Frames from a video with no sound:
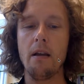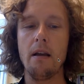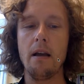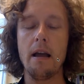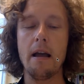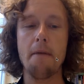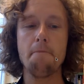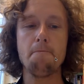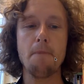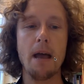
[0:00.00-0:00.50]

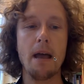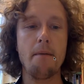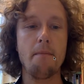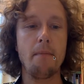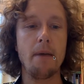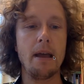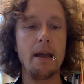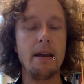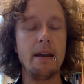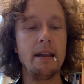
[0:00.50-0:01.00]
And
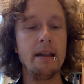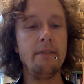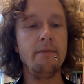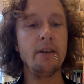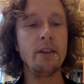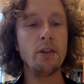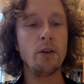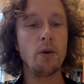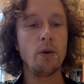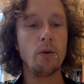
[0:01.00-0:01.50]

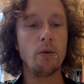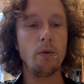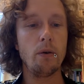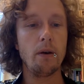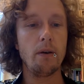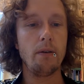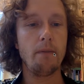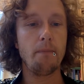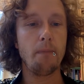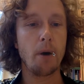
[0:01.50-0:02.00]
even though
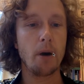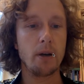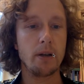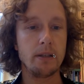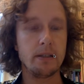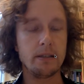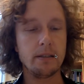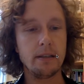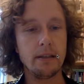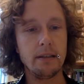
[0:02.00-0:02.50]

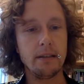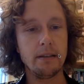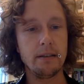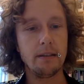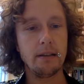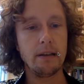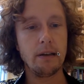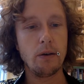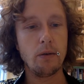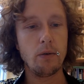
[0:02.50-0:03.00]
parties,
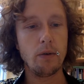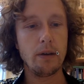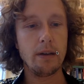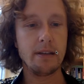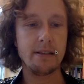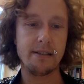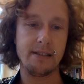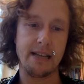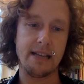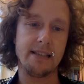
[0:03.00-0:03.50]
in a
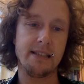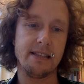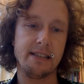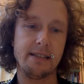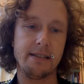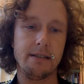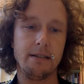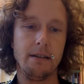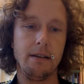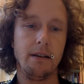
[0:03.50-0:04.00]

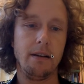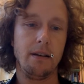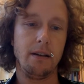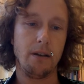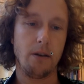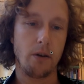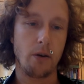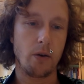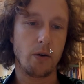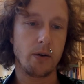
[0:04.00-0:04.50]
sense,
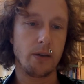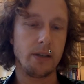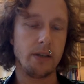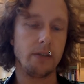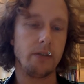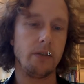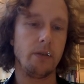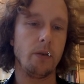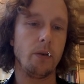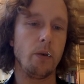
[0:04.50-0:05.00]
according
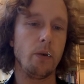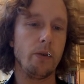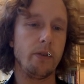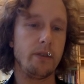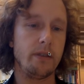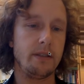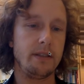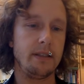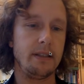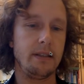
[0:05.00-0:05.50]
to the
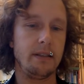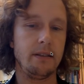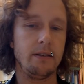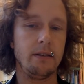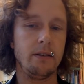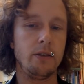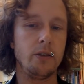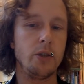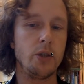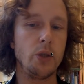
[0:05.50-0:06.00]
authors
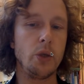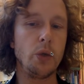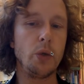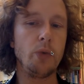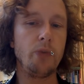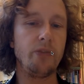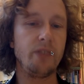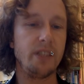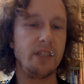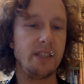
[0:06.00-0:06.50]
here, do
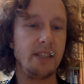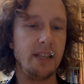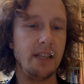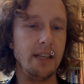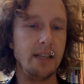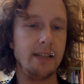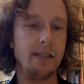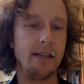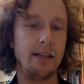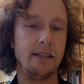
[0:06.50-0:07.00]

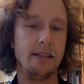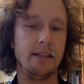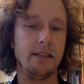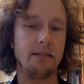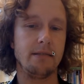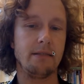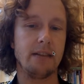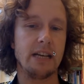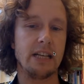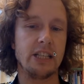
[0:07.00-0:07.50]
facilitate
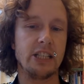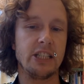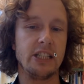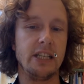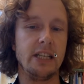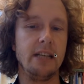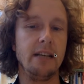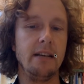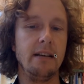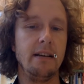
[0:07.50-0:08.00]

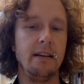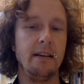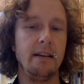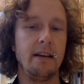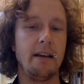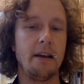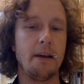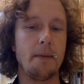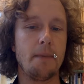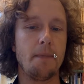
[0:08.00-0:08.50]
interaction,
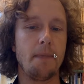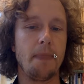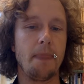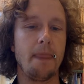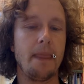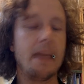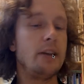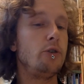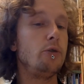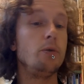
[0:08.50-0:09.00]

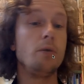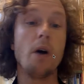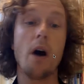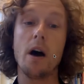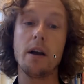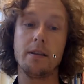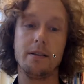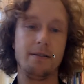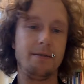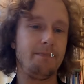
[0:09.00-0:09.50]
they do
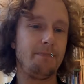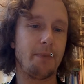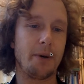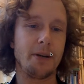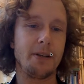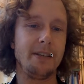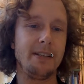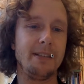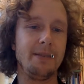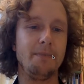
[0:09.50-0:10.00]
not
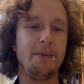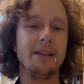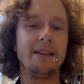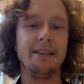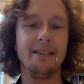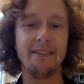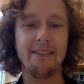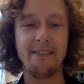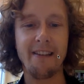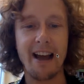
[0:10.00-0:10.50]
participate
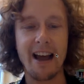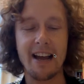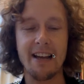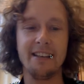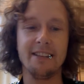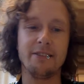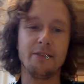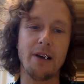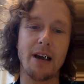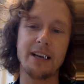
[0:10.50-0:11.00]
in the
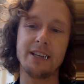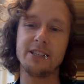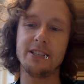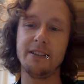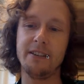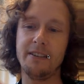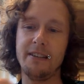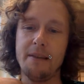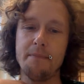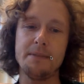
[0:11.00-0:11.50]

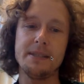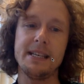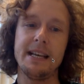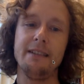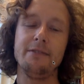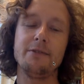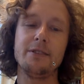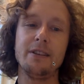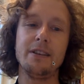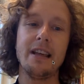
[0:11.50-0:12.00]
interaction
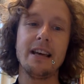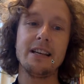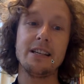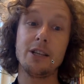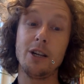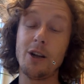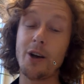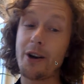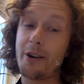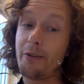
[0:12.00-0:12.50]
themselves. So there is
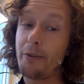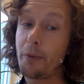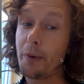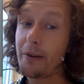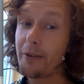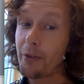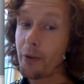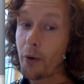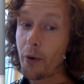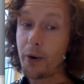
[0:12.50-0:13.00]
a lot of
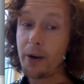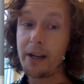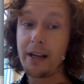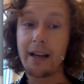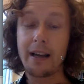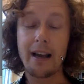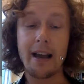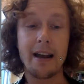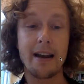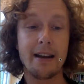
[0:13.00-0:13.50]

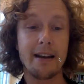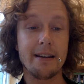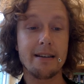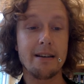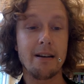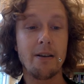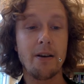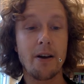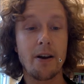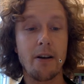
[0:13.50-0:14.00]
rhetoric and a
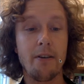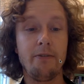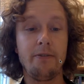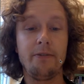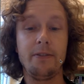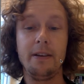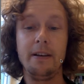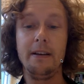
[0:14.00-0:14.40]
lot of